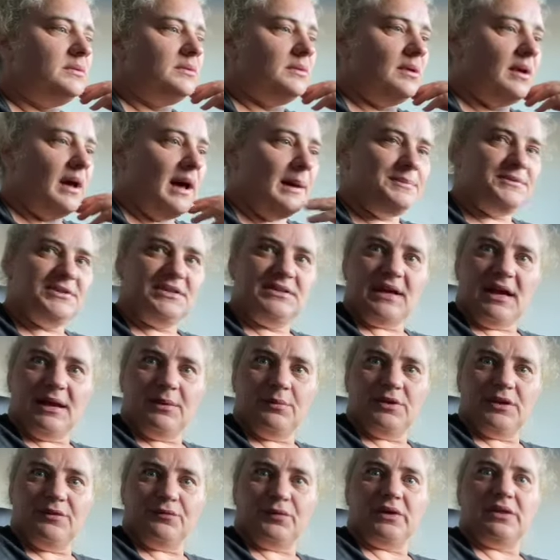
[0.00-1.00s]
up to date
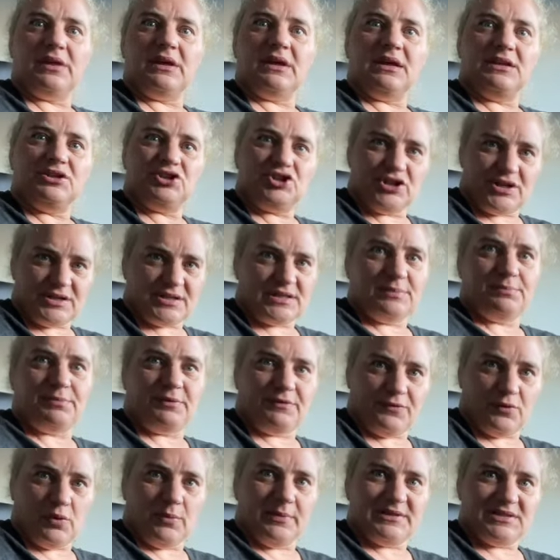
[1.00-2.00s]
with everything. It's just the
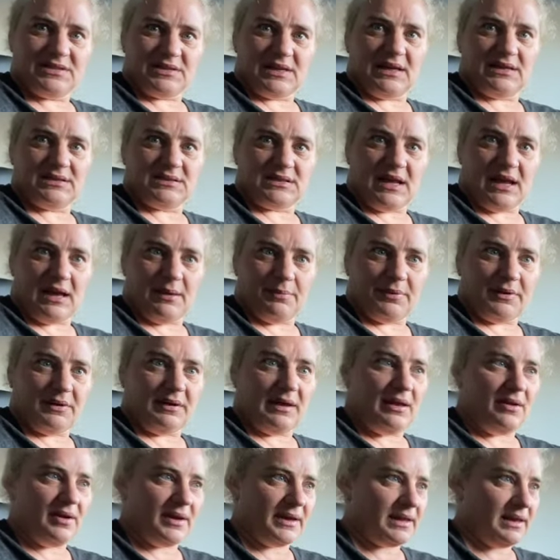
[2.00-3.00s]
performance that has to happen.
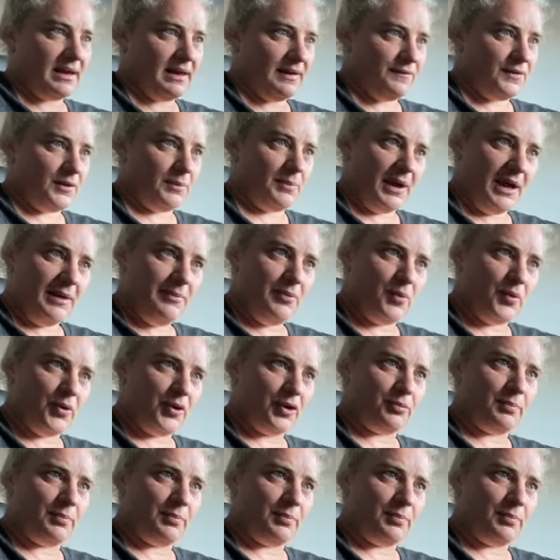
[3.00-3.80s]
And I can have your paperwork